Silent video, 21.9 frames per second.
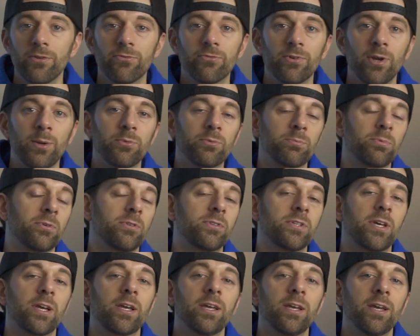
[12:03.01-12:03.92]
frames per
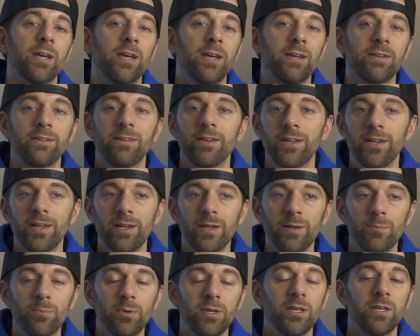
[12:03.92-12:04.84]
second at
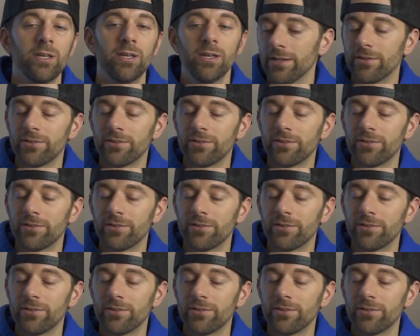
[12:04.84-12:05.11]
1080p.